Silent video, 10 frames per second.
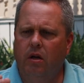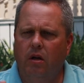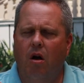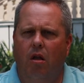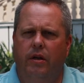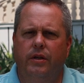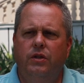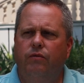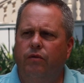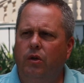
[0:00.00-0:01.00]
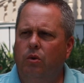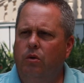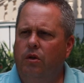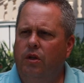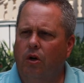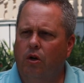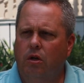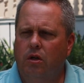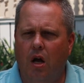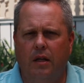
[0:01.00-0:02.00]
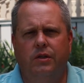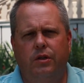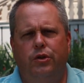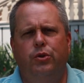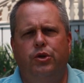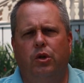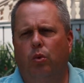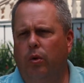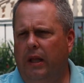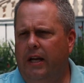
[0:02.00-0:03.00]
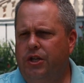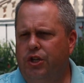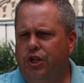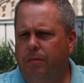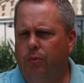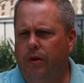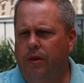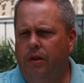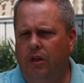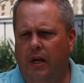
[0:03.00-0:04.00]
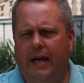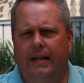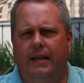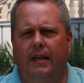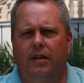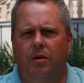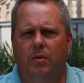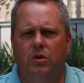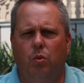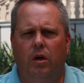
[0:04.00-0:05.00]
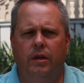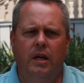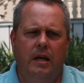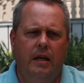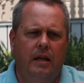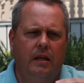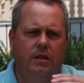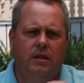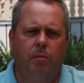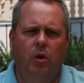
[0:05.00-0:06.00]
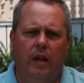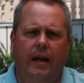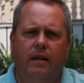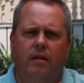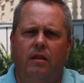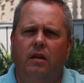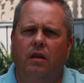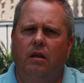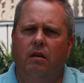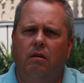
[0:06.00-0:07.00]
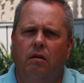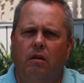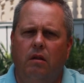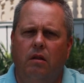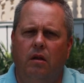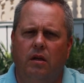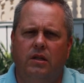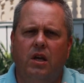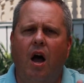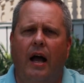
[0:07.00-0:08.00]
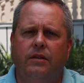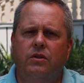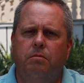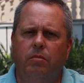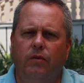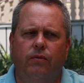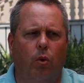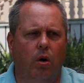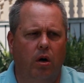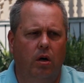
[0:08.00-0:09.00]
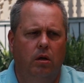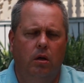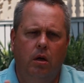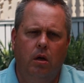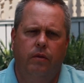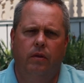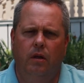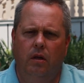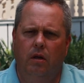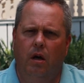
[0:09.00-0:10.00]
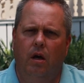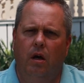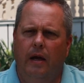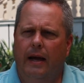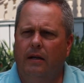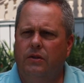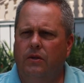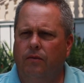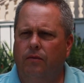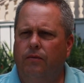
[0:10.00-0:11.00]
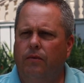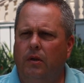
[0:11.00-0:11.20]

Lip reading: colonists viewed their constitutional relationship with the United Kingdom as one somewhat like the Scots before the acts of